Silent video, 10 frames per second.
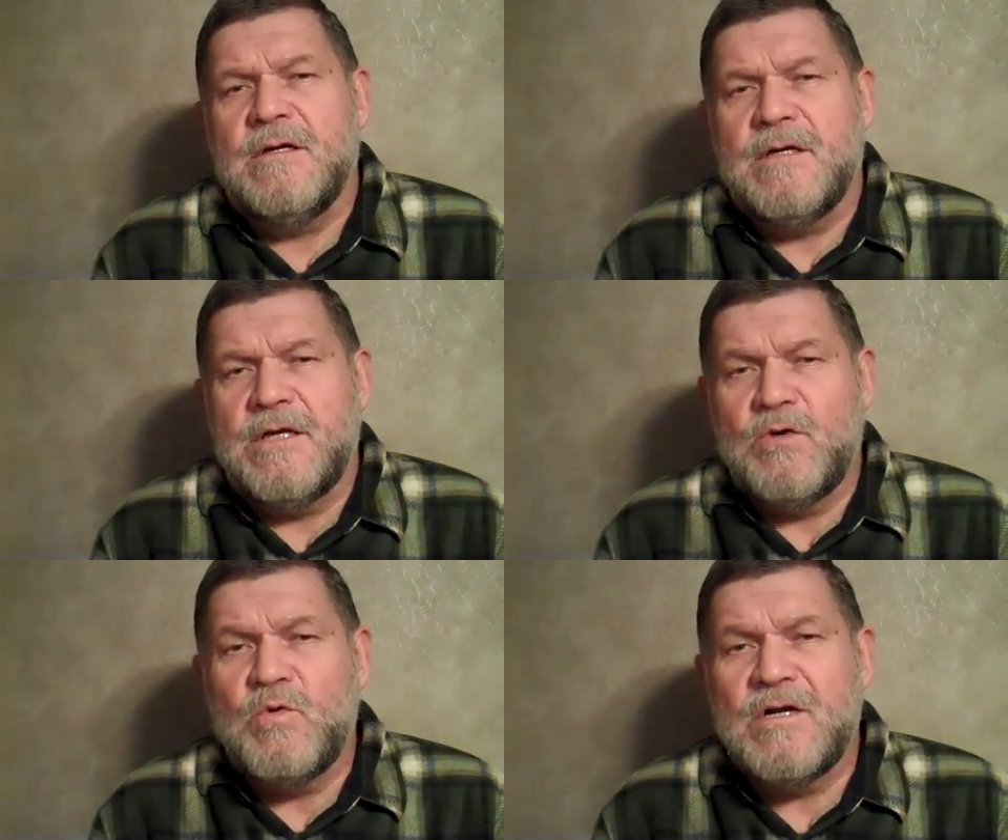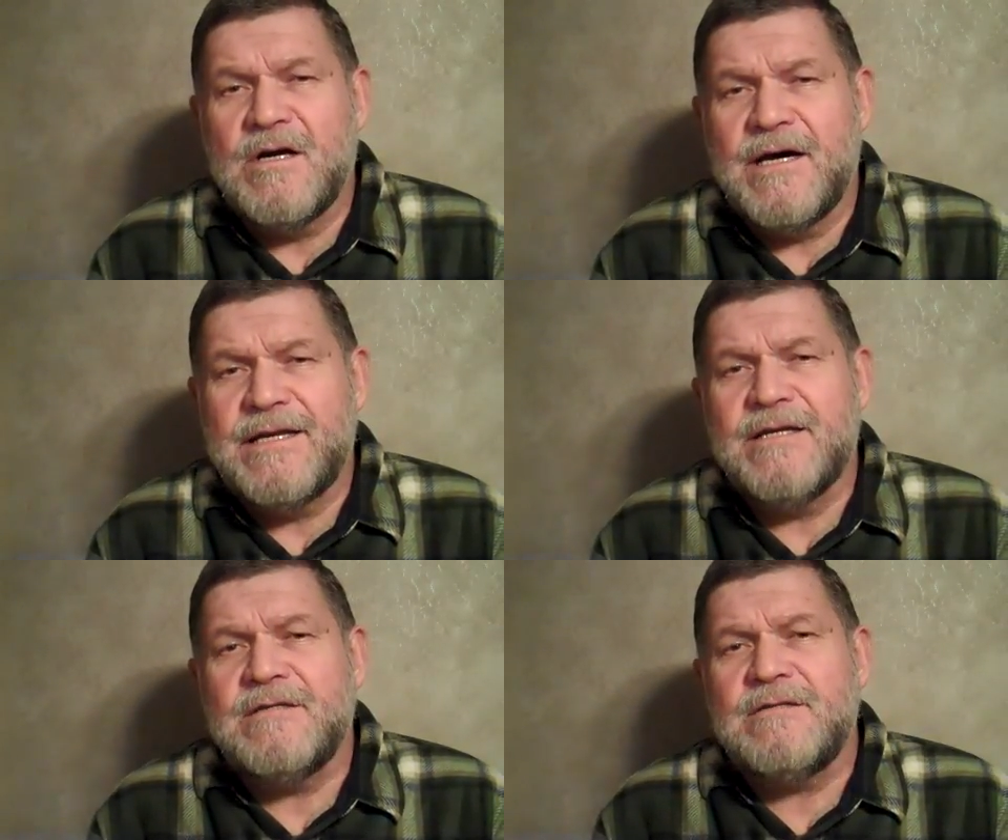He will
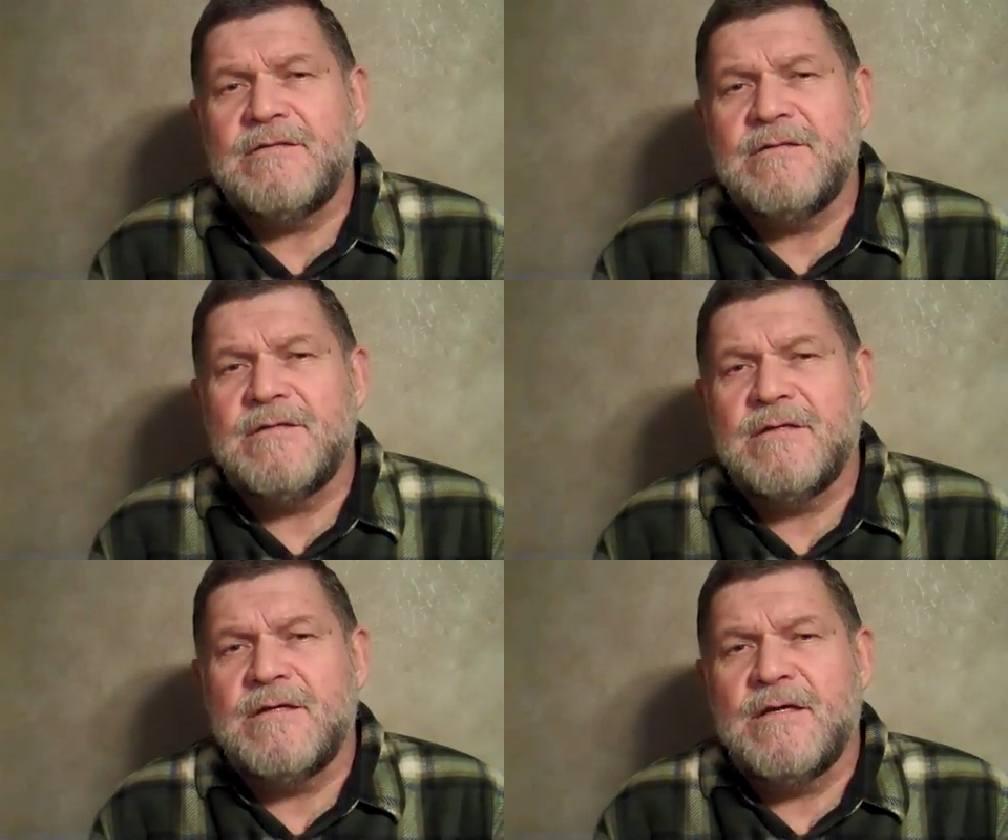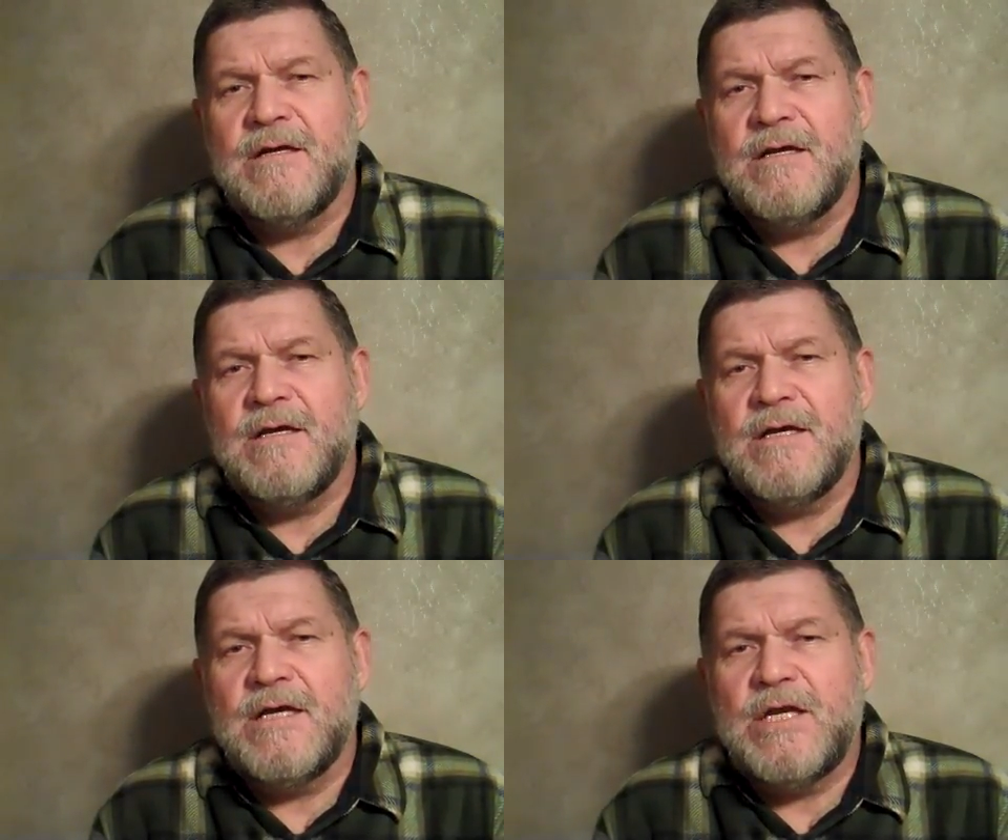guide us.
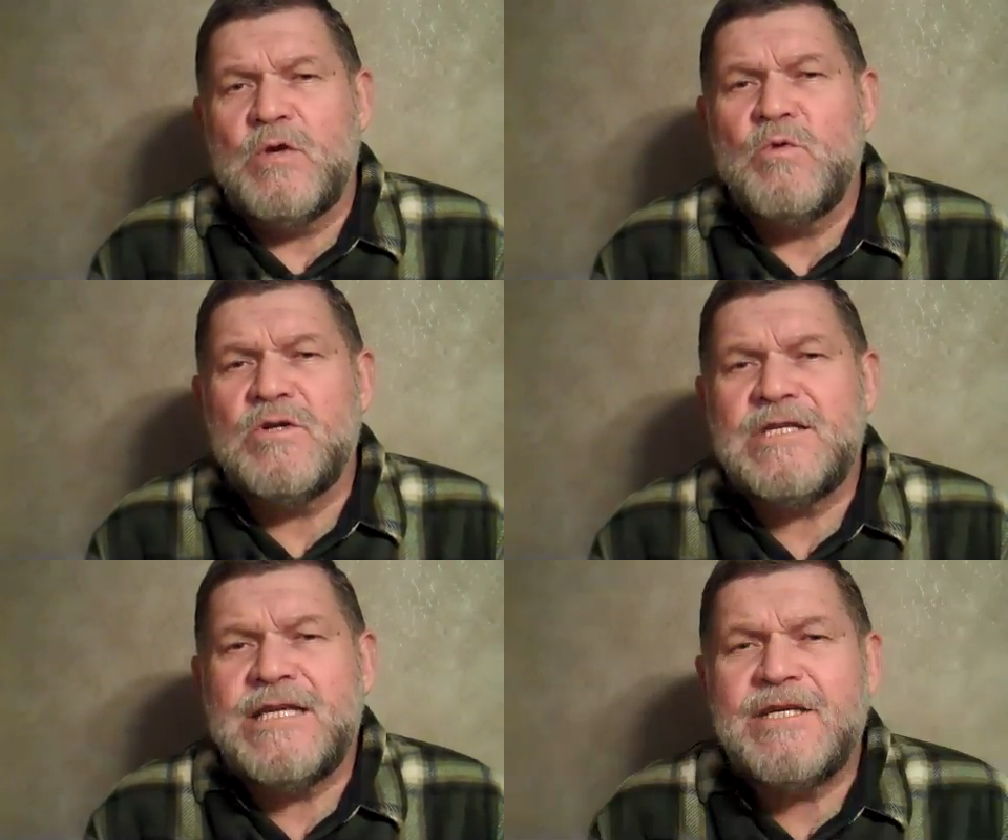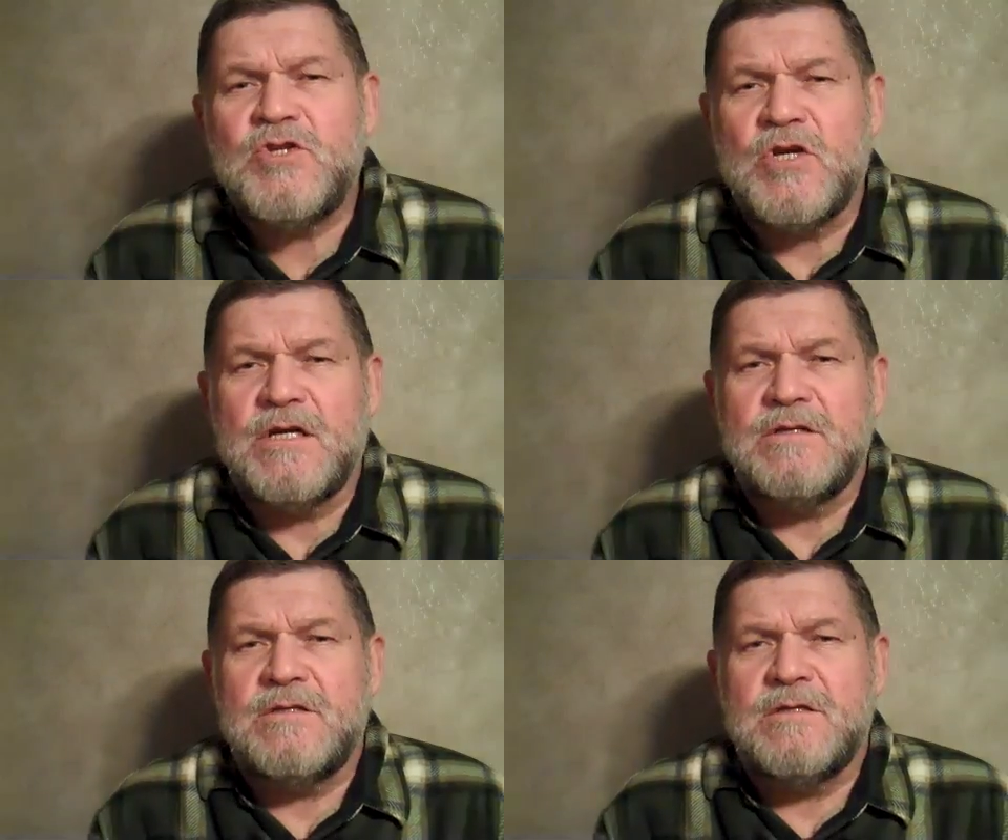He will teach
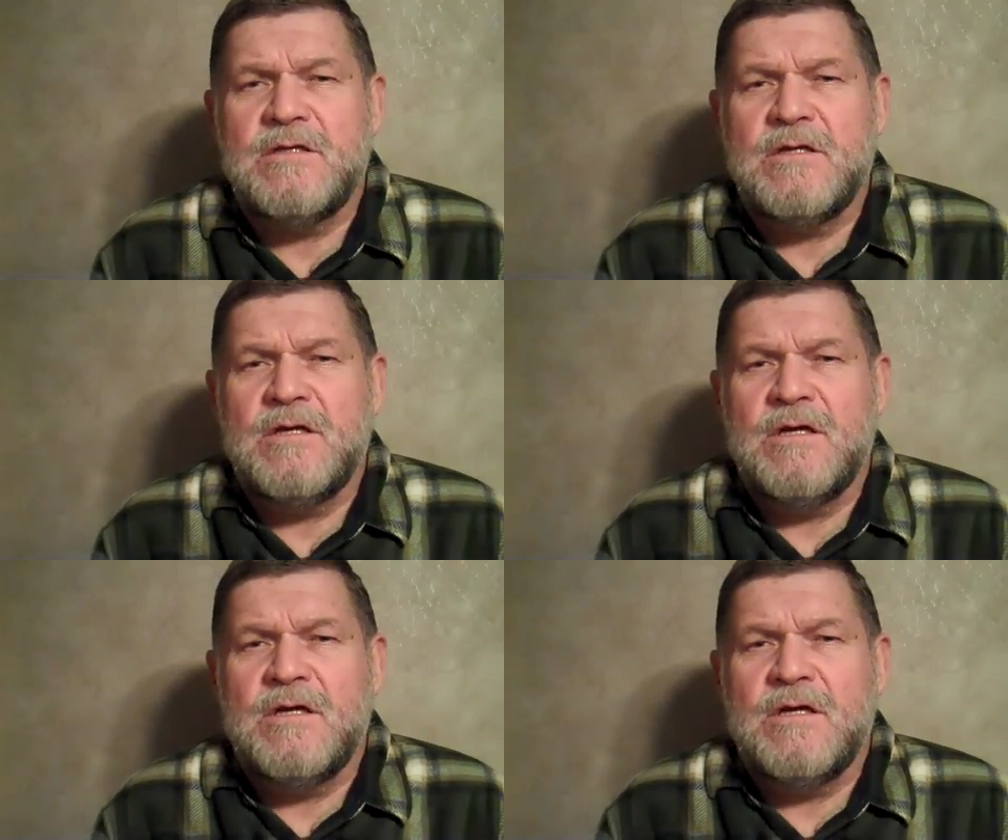us.